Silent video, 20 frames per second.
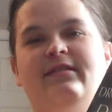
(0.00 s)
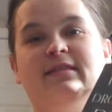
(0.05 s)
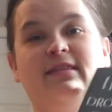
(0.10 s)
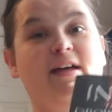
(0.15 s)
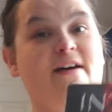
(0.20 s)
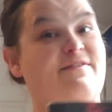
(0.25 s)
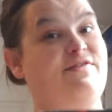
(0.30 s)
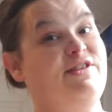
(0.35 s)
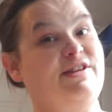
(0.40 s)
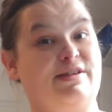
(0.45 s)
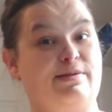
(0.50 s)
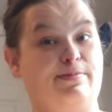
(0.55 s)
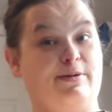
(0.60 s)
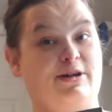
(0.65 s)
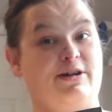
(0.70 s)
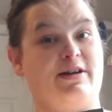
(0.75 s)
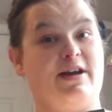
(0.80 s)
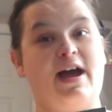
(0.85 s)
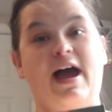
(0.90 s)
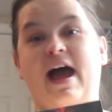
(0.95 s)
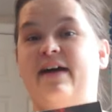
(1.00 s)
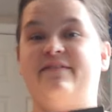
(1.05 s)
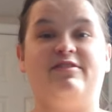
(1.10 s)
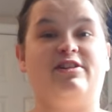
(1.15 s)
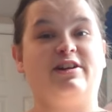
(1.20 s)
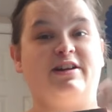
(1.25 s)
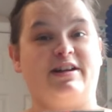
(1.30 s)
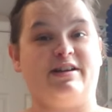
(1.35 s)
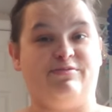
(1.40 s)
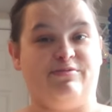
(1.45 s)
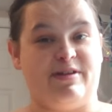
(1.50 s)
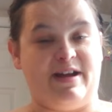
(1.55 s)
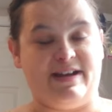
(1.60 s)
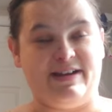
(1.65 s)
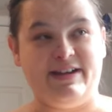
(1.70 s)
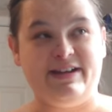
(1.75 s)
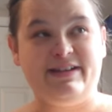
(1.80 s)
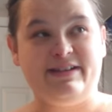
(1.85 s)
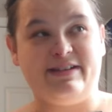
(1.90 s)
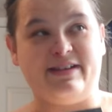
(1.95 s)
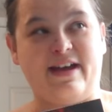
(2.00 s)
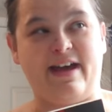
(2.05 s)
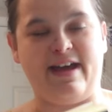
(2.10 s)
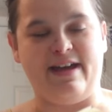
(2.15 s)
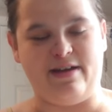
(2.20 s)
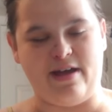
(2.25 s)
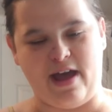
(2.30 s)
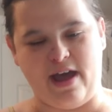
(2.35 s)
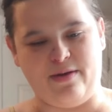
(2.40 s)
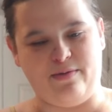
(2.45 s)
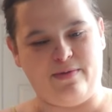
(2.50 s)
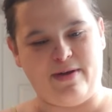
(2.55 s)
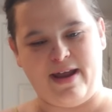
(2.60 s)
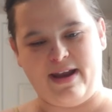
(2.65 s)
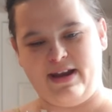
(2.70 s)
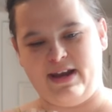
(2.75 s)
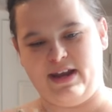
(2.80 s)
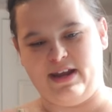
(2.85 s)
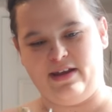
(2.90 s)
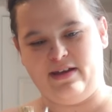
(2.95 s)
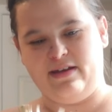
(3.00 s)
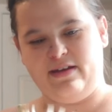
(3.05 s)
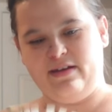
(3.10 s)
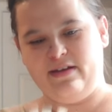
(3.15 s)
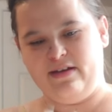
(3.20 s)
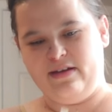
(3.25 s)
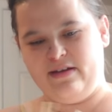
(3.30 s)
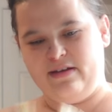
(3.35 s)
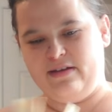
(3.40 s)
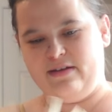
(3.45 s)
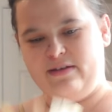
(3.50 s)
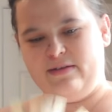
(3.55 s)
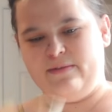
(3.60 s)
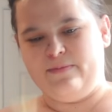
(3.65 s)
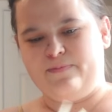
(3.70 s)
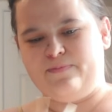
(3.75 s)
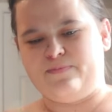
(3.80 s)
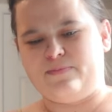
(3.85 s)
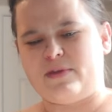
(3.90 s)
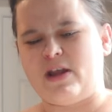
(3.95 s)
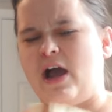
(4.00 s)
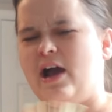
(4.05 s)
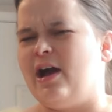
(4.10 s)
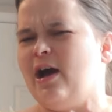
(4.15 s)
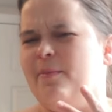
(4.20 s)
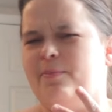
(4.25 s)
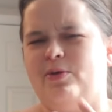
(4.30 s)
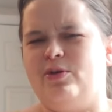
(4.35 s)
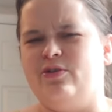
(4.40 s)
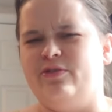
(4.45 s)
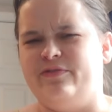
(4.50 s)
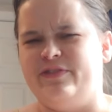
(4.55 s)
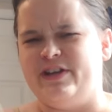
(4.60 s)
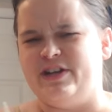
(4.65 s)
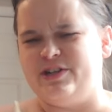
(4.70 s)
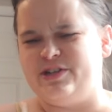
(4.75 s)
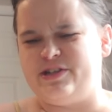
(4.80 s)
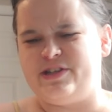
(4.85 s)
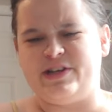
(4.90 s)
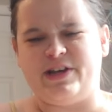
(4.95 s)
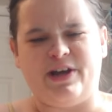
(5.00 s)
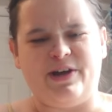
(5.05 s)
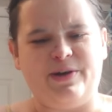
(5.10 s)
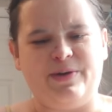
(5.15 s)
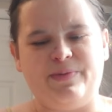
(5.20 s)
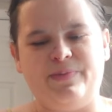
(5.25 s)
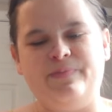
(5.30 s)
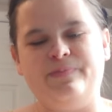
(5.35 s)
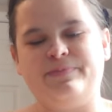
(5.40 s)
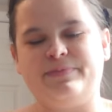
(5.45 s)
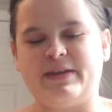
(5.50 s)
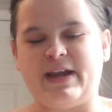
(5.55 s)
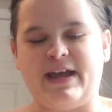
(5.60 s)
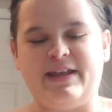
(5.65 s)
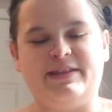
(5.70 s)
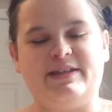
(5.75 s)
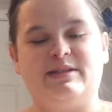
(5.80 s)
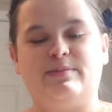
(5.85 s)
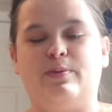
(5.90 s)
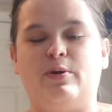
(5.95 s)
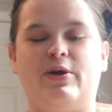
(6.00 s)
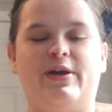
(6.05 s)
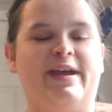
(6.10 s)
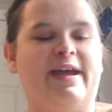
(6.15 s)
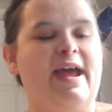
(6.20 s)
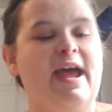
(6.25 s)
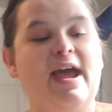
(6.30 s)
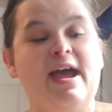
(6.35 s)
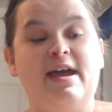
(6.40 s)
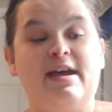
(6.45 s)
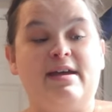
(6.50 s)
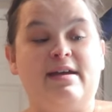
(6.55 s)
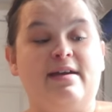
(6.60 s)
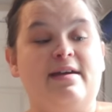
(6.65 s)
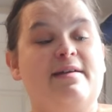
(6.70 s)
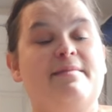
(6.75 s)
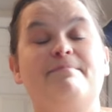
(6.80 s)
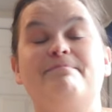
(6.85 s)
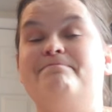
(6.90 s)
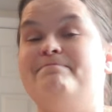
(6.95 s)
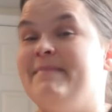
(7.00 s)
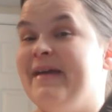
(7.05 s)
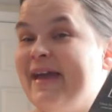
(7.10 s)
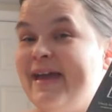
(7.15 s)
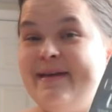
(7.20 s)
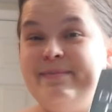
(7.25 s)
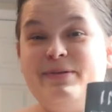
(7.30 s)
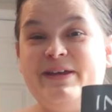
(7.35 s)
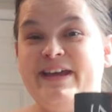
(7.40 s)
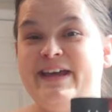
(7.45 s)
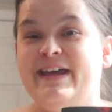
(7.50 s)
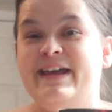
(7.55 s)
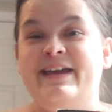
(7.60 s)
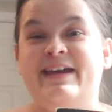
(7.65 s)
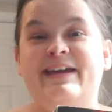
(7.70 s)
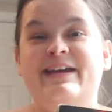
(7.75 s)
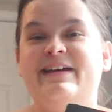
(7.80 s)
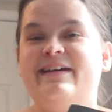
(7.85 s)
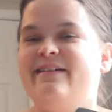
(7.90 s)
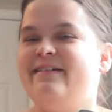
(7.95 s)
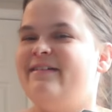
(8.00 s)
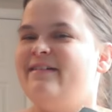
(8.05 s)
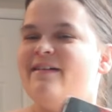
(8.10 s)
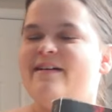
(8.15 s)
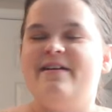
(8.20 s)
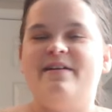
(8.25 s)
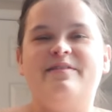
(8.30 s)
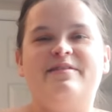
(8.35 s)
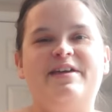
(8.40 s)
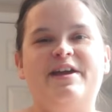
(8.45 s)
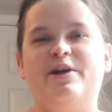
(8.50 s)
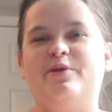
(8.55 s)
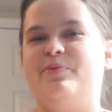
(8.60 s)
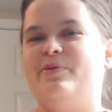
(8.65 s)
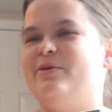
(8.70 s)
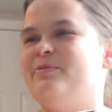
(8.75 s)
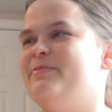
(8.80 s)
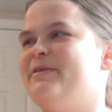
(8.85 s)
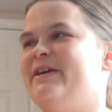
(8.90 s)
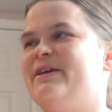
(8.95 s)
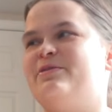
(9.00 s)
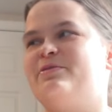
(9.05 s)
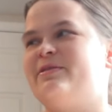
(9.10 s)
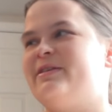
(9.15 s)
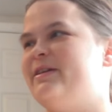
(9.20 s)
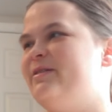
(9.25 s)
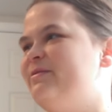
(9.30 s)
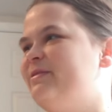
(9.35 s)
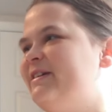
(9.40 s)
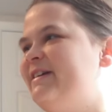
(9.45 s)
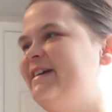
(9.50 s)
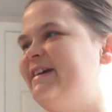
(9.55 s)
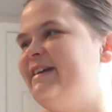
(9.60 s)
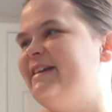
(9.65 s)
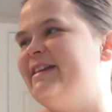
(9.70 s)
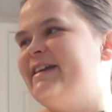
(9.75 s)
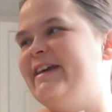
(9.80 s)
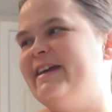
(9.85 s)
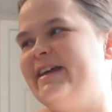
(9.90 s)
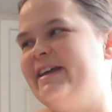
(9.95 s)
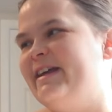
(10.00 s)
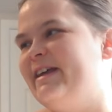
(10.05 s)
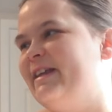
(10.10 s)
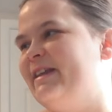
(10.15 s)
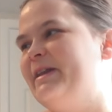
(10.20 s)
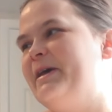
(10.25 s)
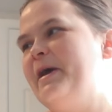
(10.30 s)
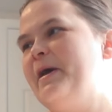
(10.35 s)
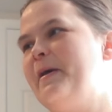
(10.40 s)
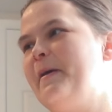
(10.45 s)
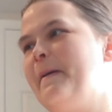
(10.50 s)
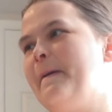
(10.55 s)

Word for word: love this book. I've already read it. I read it a couple of years ago at this point. Maybe there will be a reread in